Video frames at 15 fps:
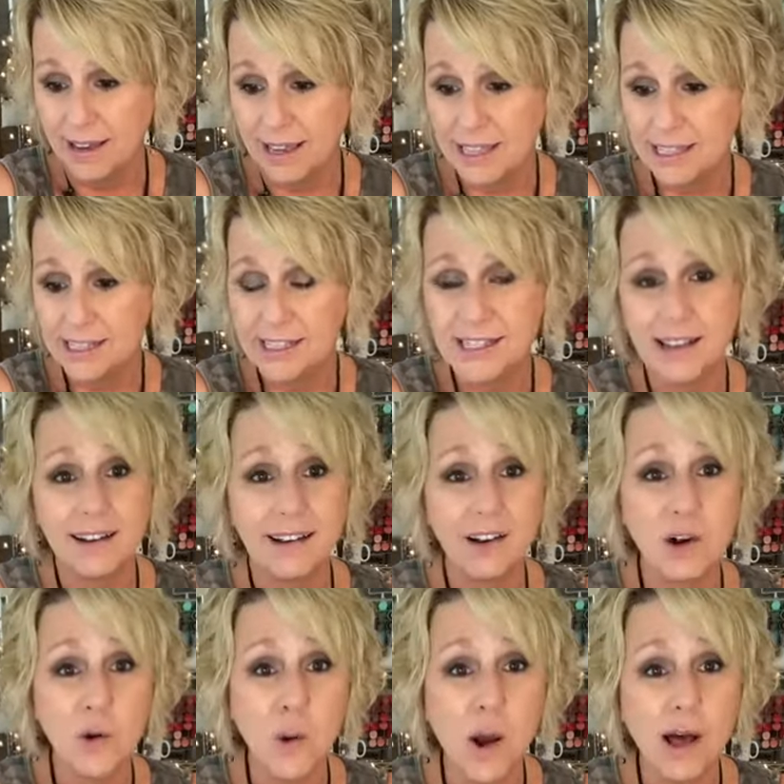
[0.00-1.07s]
it's uh,
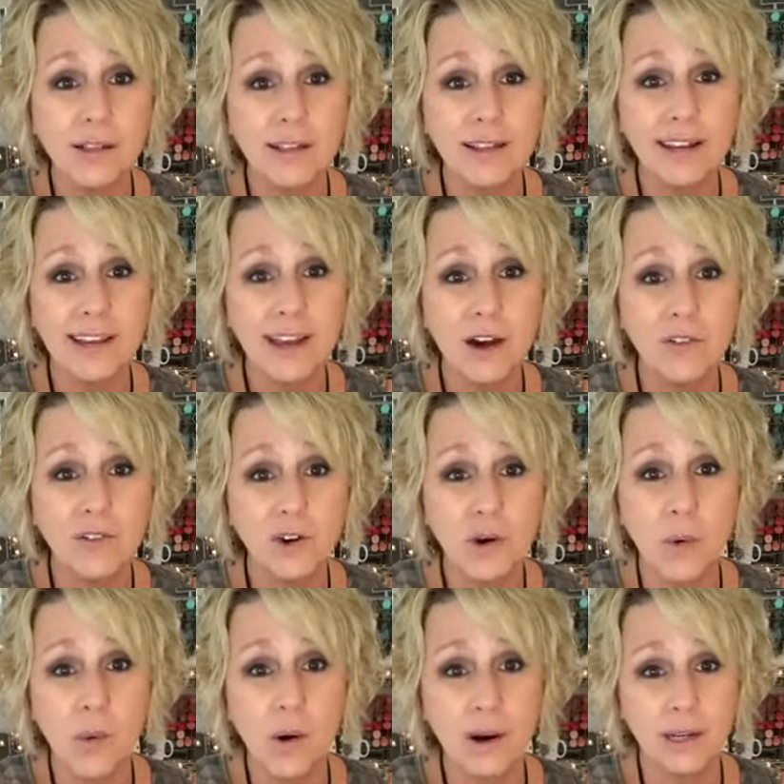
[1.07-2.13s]
quality over
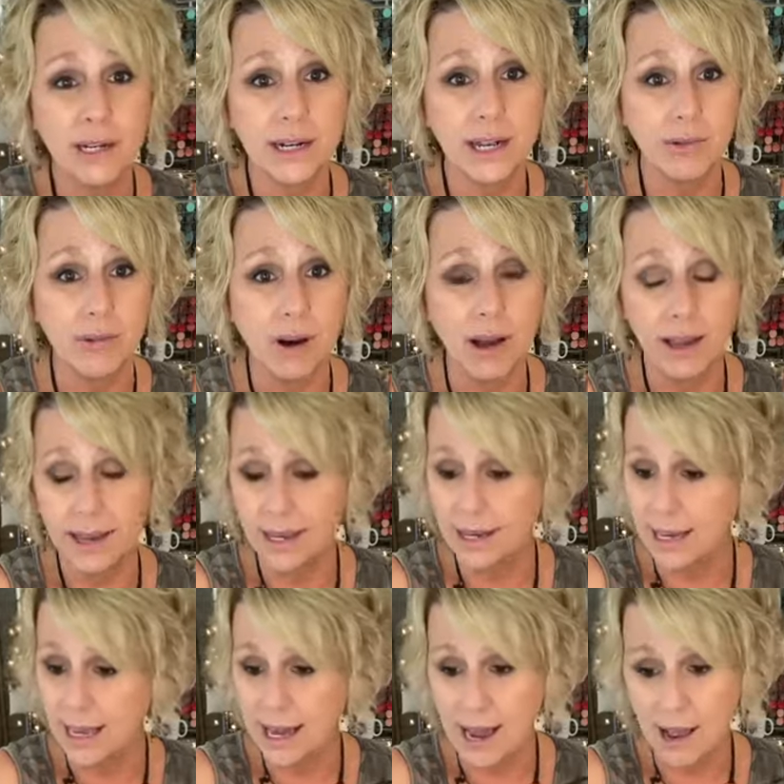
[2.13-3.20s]
quantity, right?
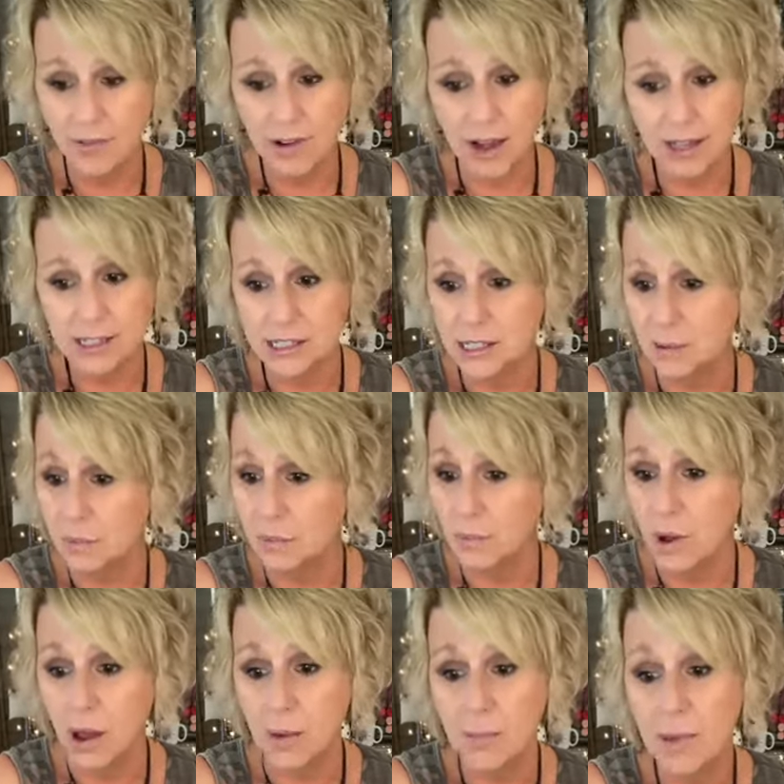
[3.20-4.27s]
And I've got some
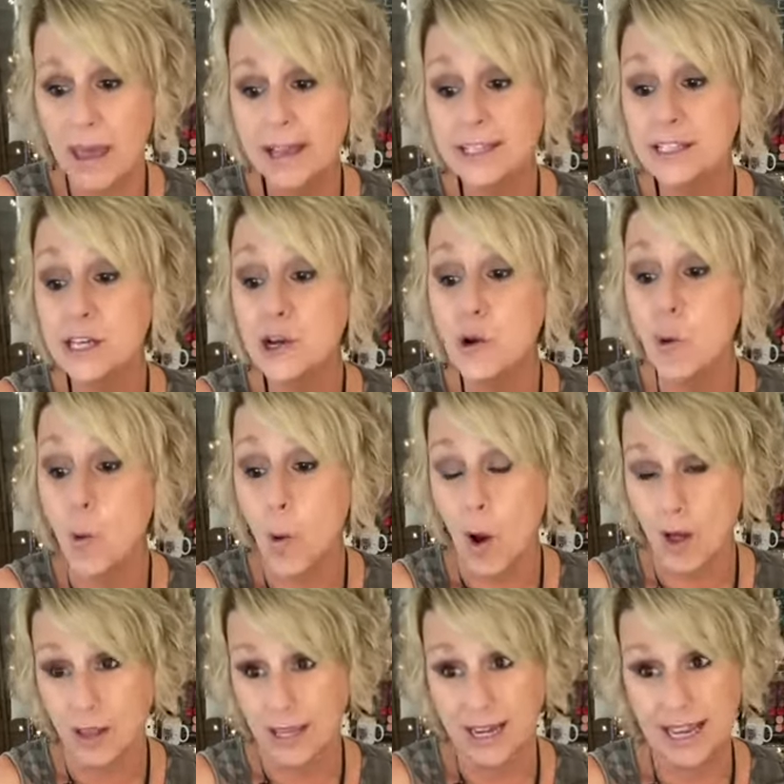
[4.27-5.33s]
amazing
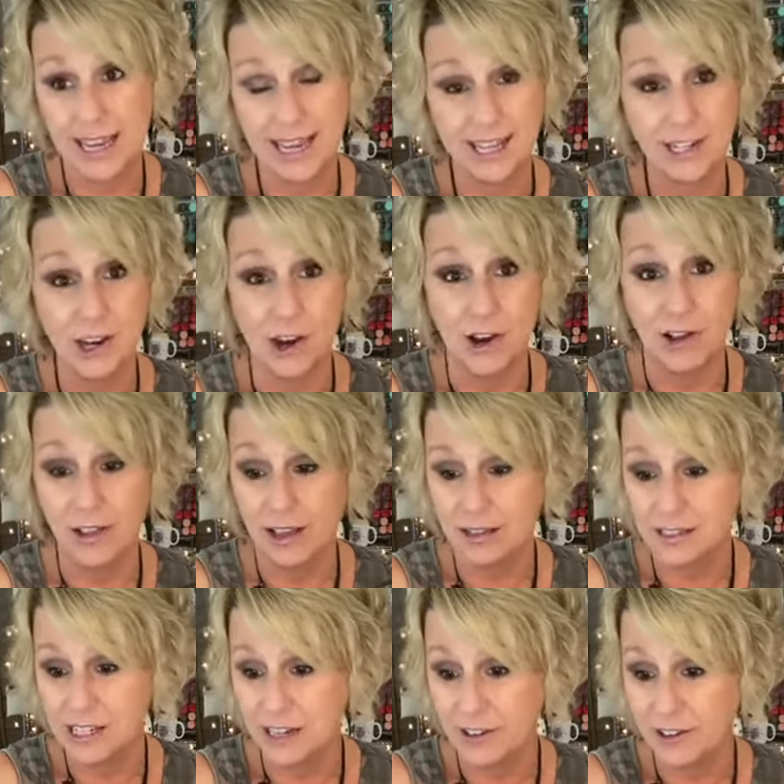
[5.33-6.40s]
quality in y'all,
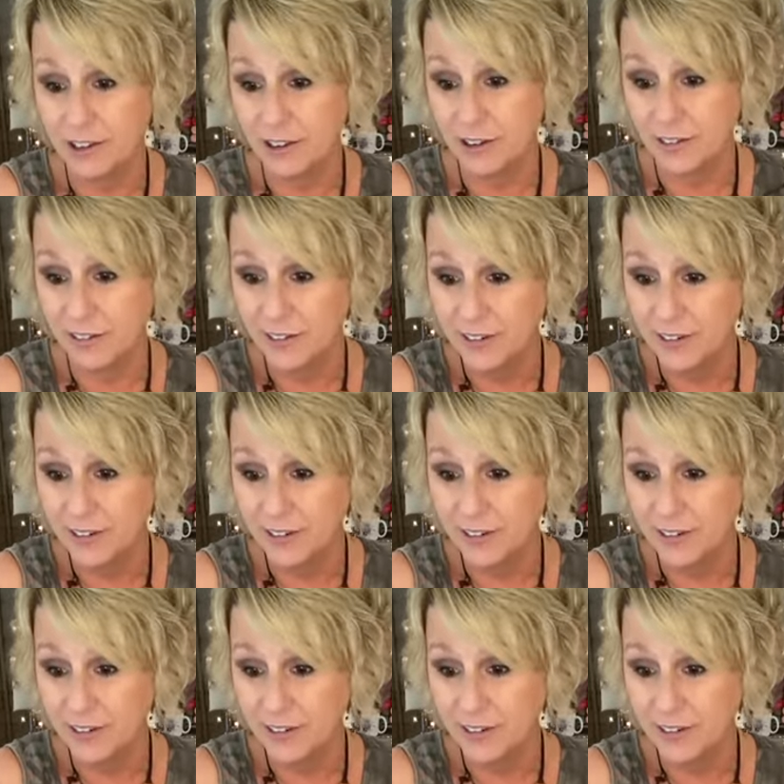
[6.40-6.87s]
I'll tell you.